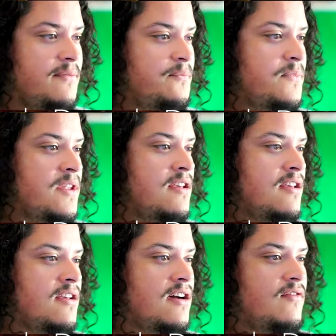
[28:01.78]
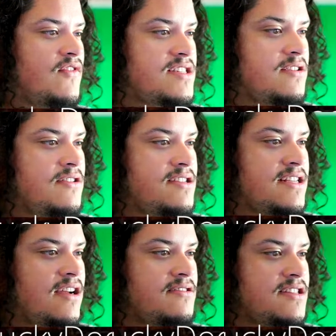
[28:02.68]
it. Viserys
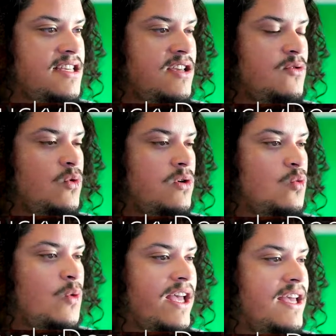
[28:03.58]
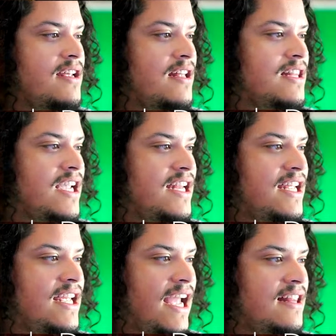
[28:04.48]
announces he will wed
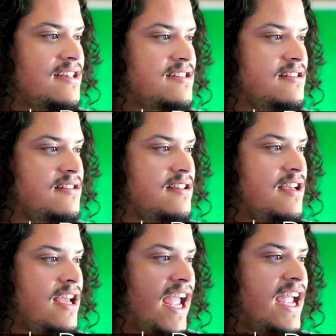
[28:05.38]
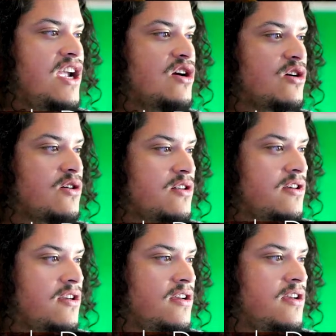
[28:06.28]
Lady Alicent, angered
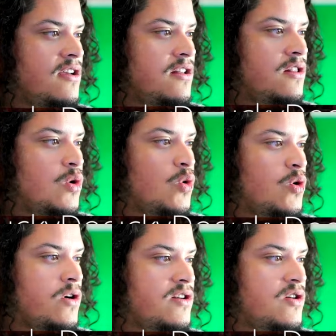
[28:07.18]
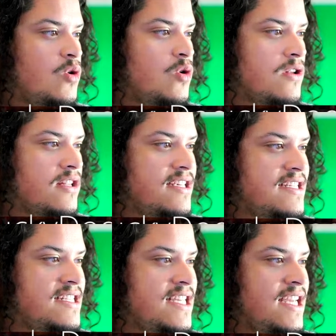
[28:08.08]
Lord
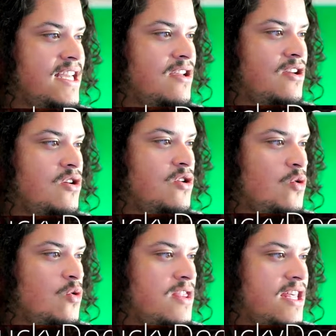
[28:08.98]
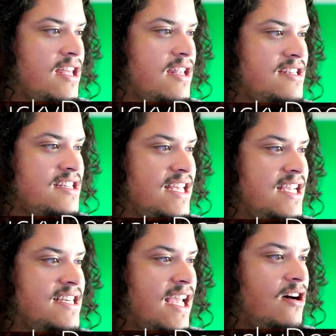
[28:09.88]
Corlys, who then
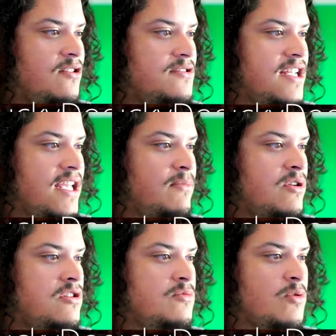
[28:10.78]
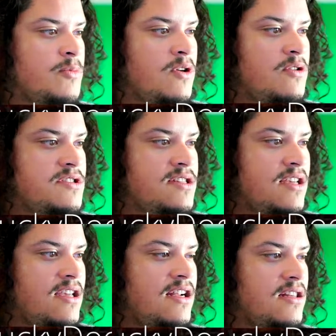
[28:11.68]
seeks out Daemon to propose
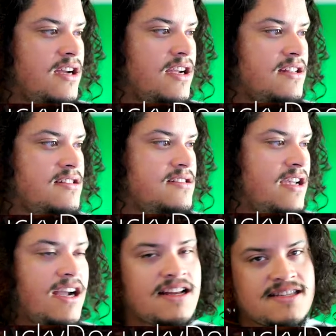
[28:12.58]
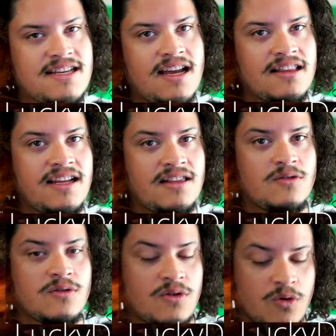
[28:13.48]
an alliance. I gotta say, I like
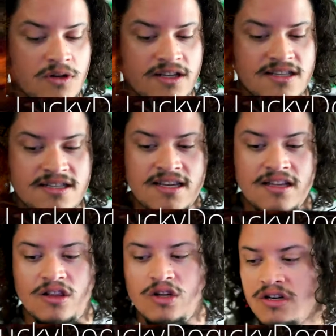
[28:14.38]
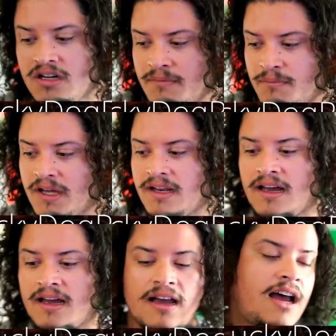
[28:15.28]
Lord Corlys' look, but
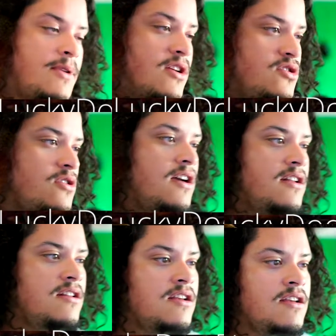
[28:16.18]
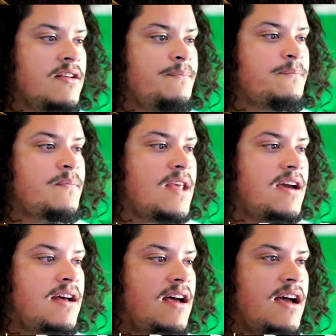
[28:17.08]
I'm not sure
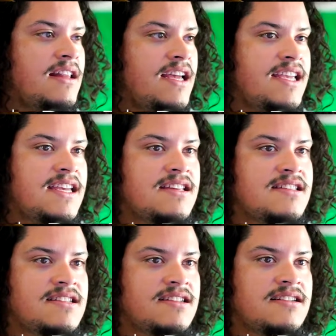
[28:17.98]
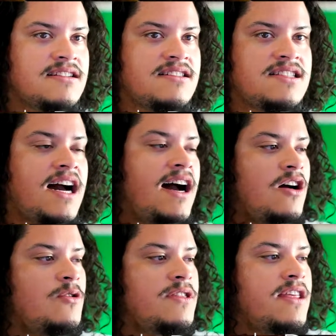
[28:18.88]
I like his
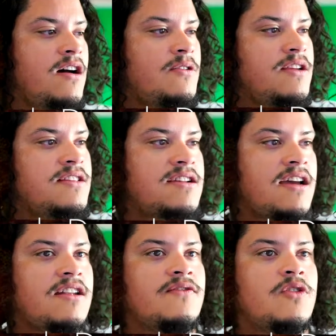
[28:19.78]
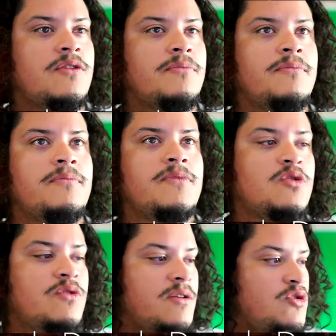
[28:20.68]
style with how he's kind of
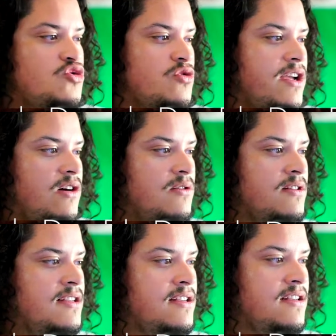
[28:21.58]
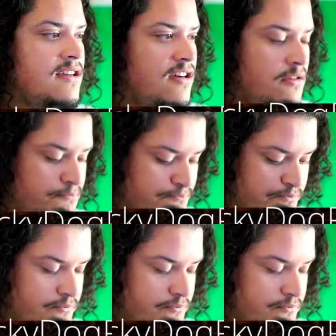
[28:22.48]
doing the betrayal. Um,